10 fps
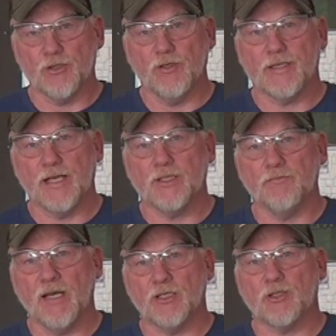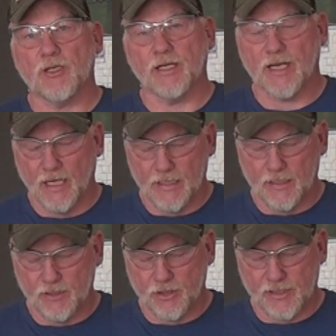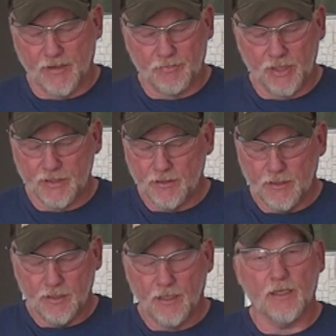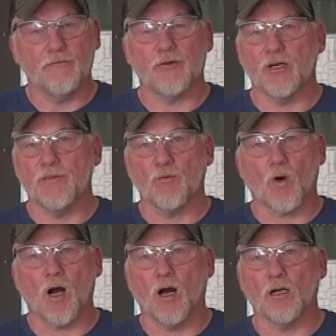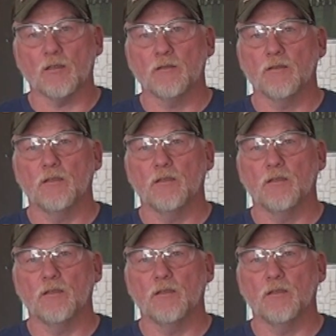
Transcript: unit that you measured and cut as your template, and then if you're going to be wrong,